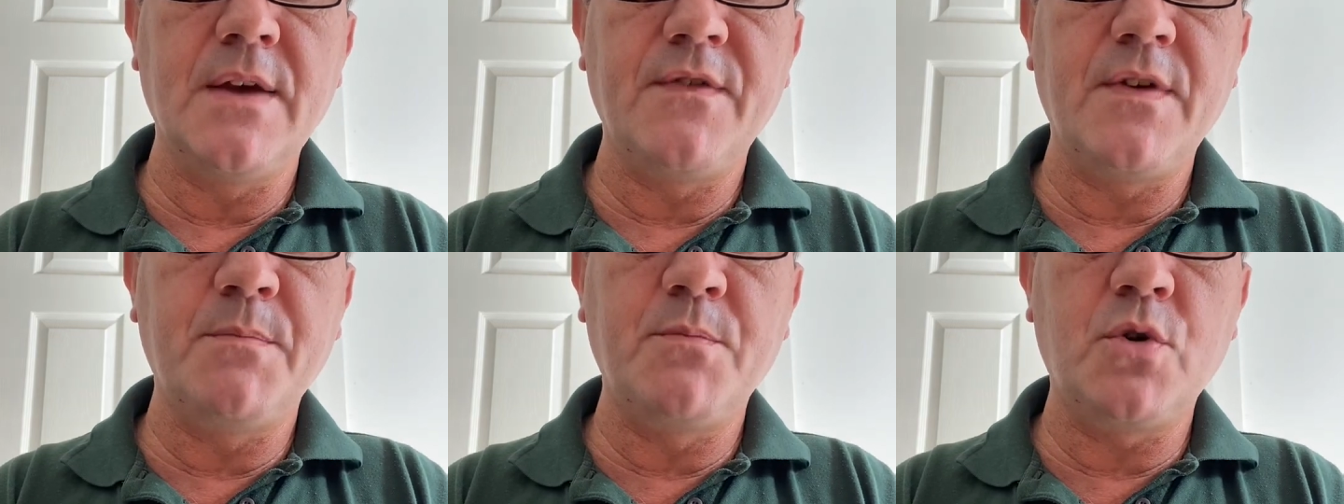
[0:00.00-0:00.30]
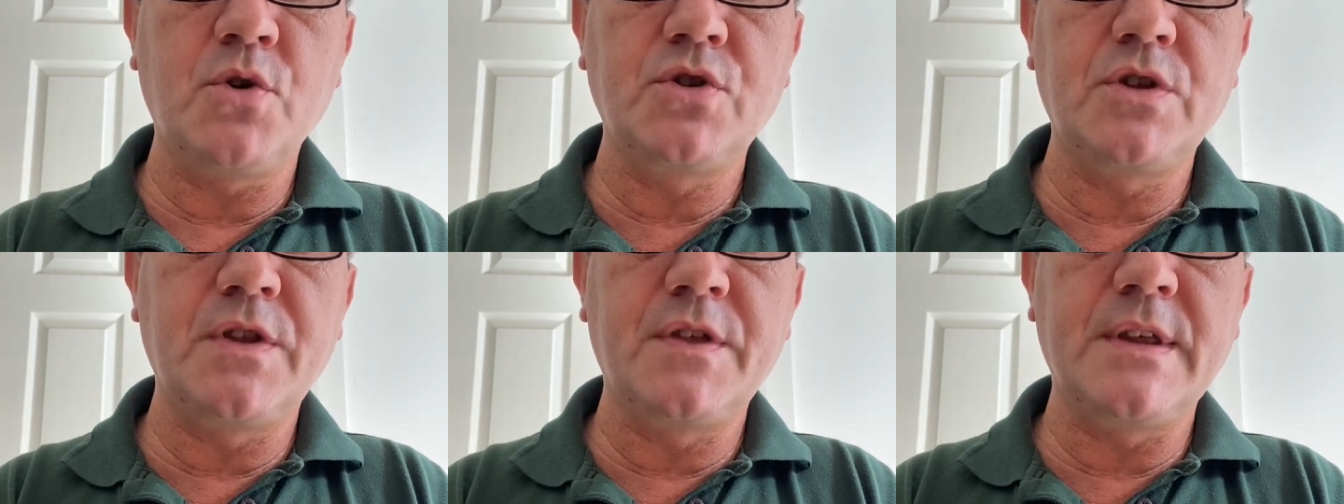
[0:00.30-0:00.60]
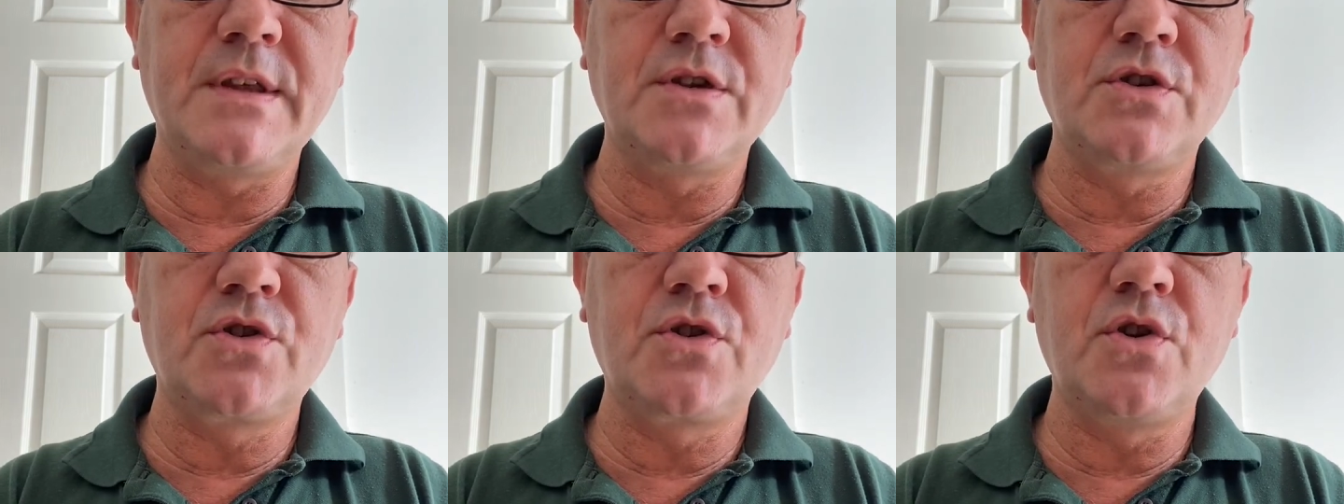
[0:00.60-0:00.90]
push the
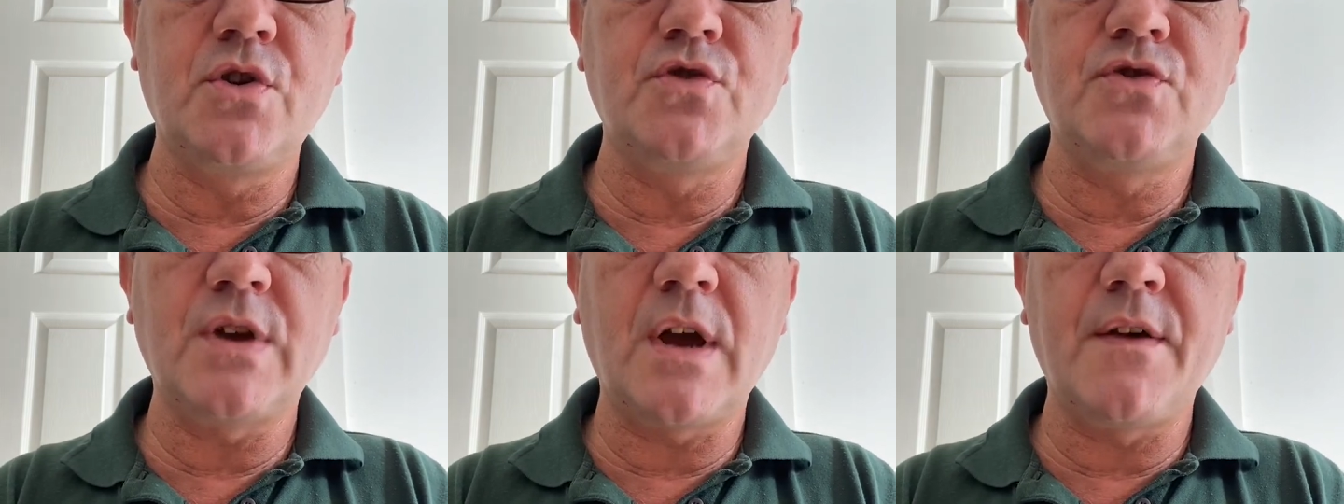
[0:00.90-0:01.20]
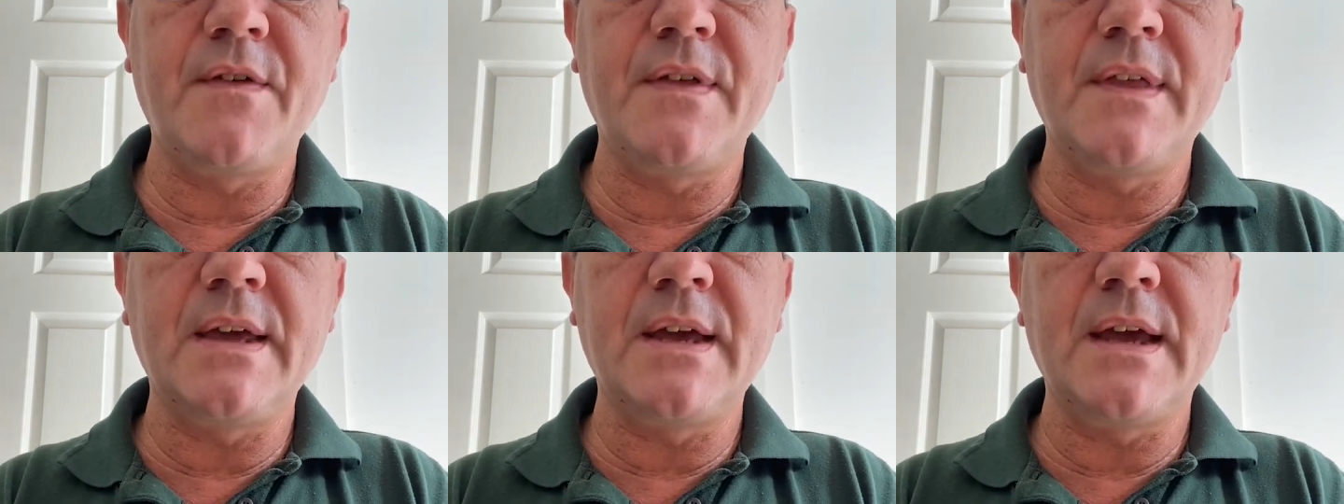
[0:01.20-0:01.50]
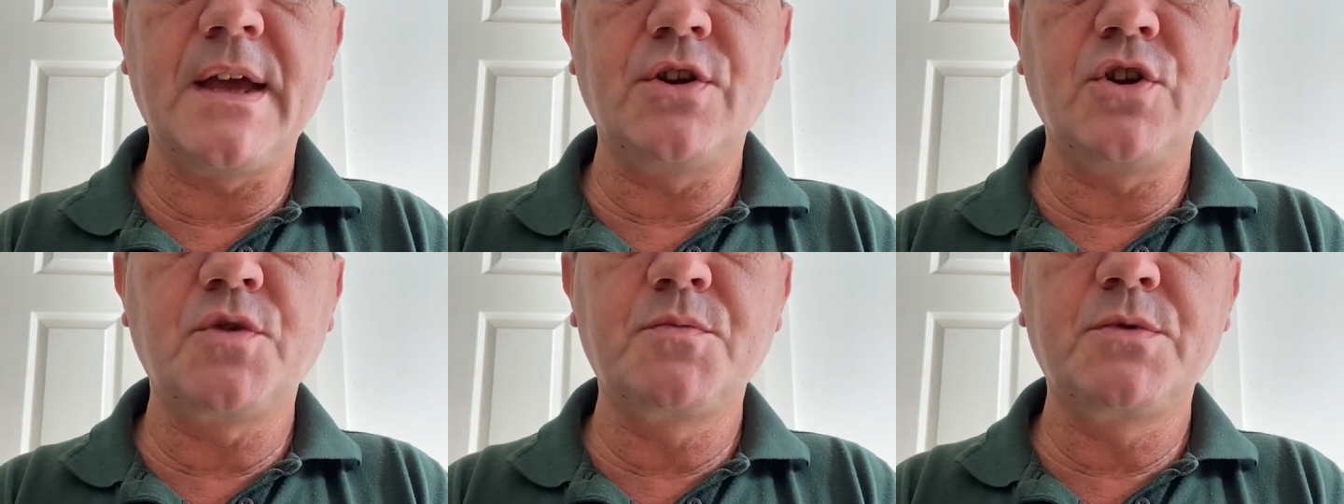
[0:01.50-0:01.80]
thin screwdriver there
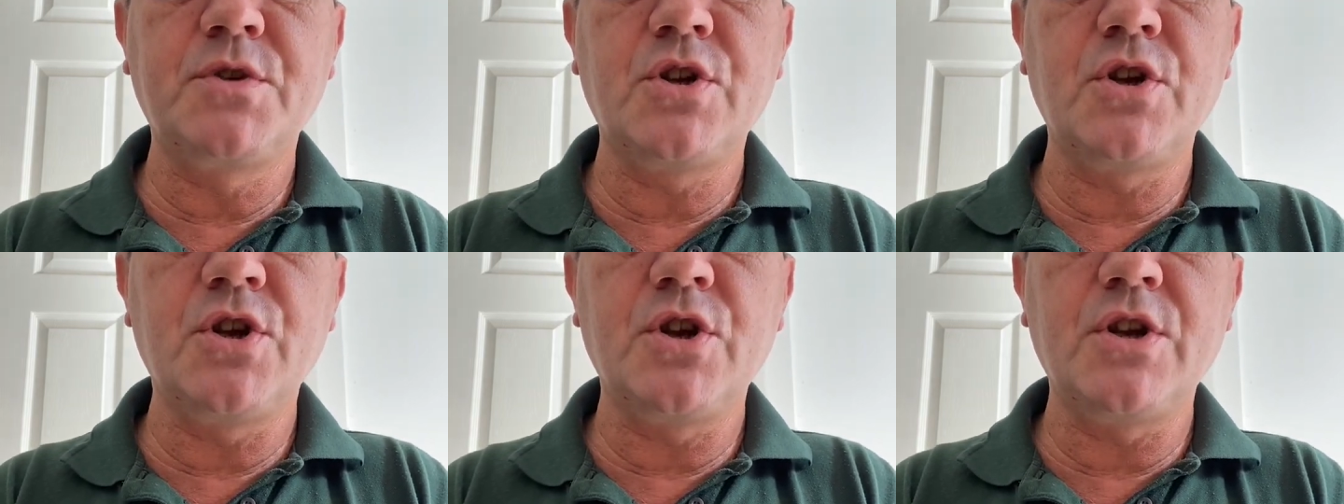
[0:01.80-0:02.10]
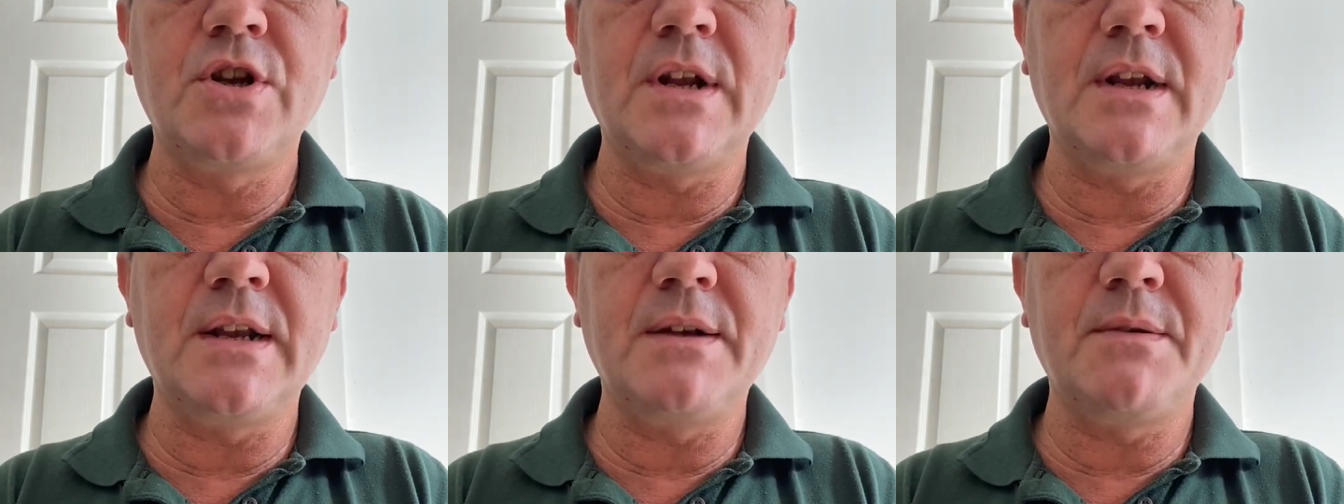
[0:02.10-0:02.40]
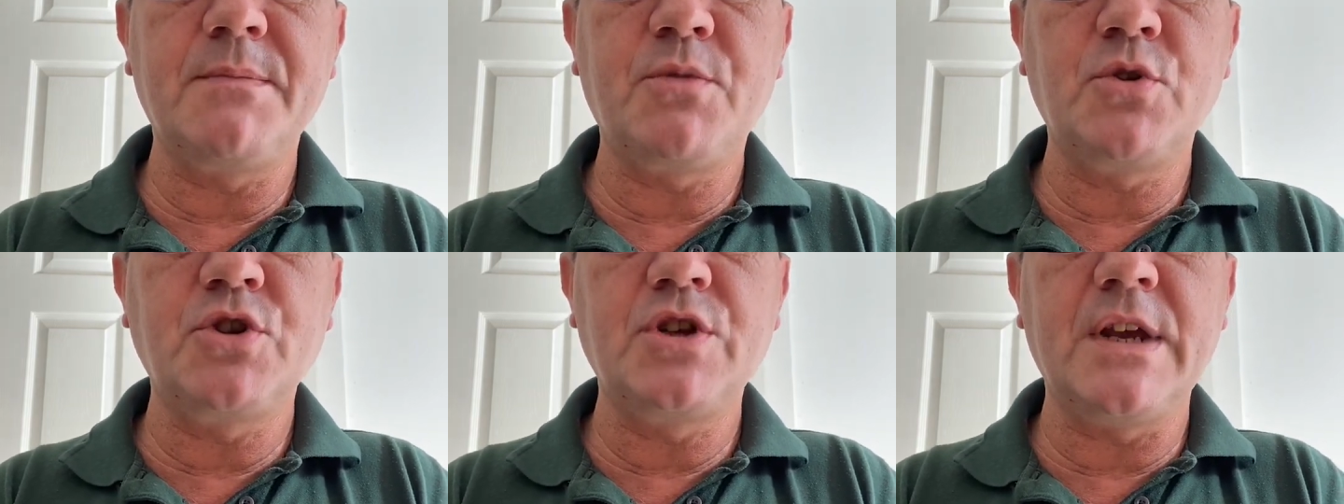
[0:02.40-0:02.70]
and just turn it,
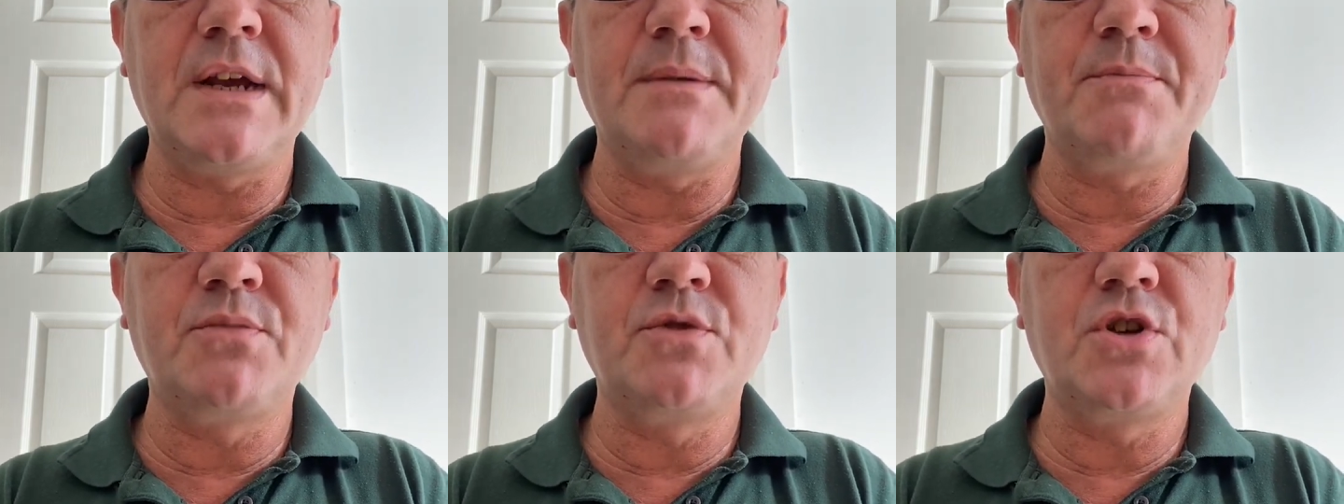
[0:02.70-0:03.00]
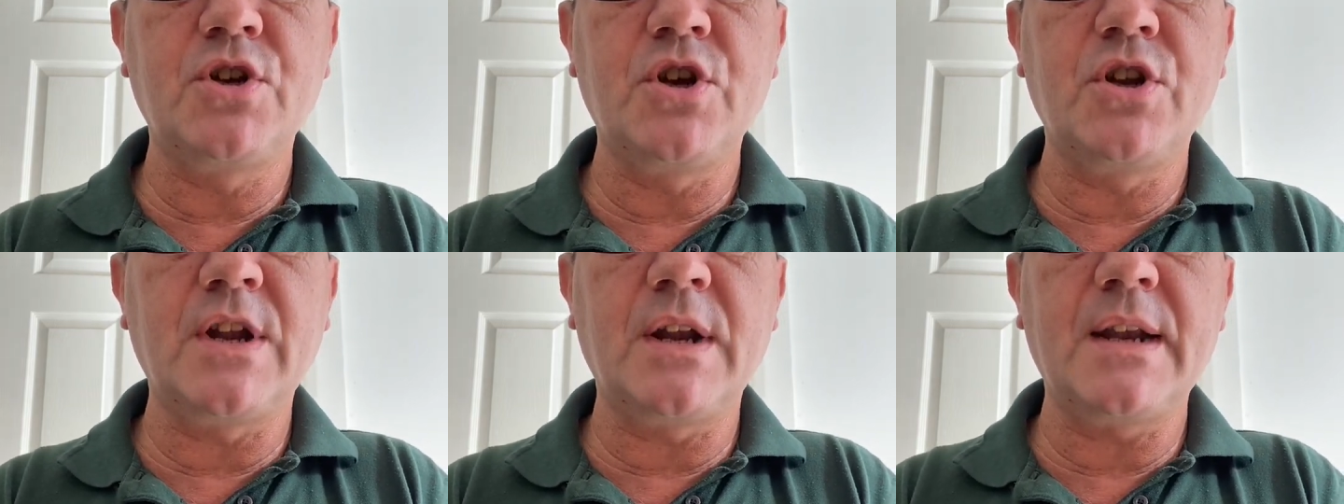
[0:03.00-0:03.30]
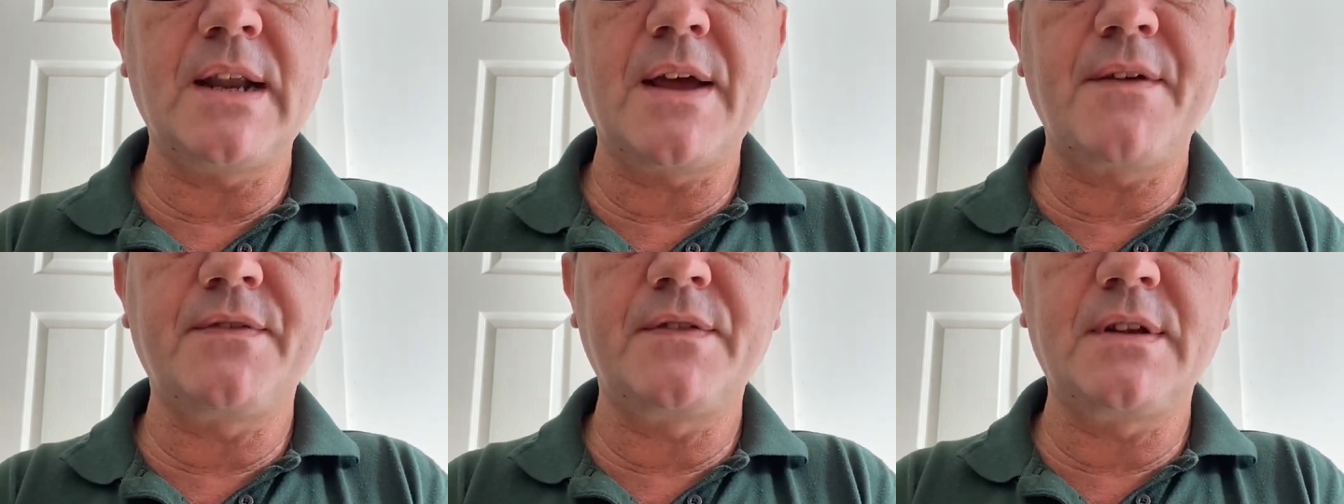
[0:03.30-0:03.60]
push it in, turn it
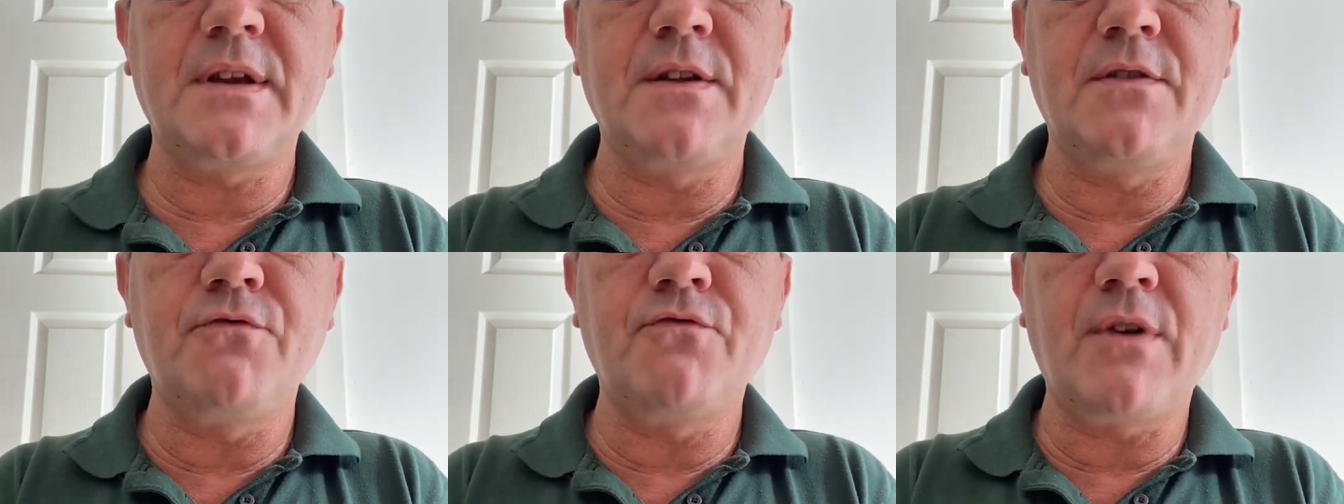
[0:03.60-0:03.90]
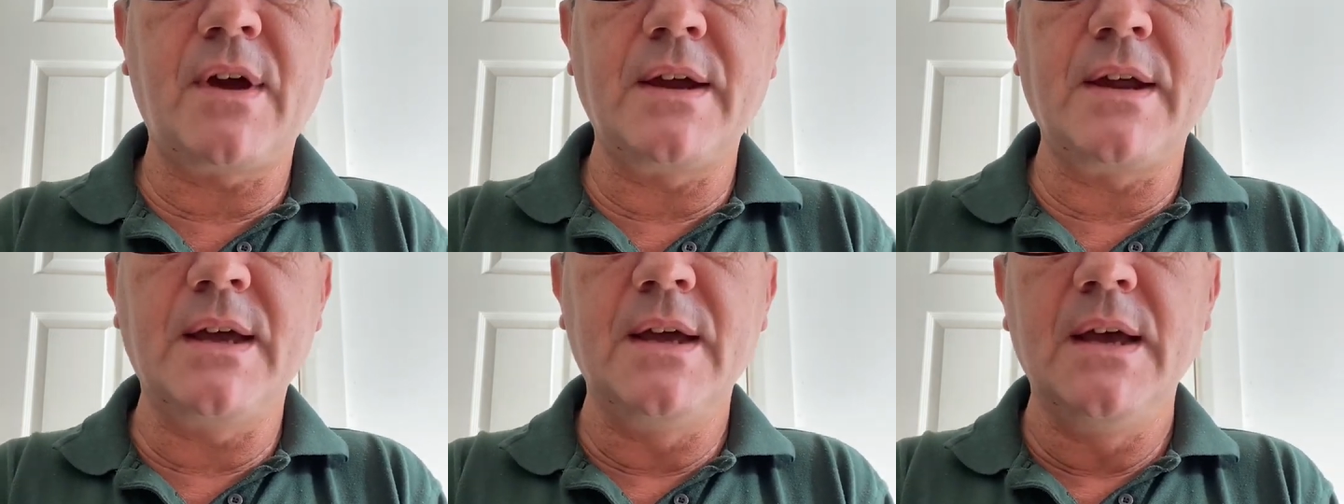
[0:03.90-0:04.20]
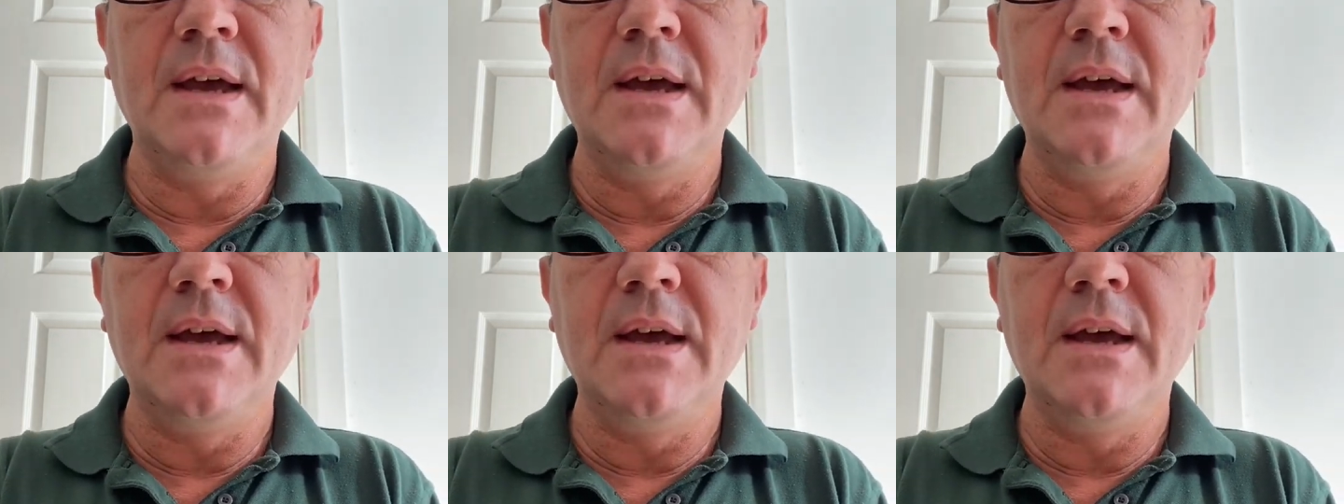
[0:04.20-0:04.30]
left and right,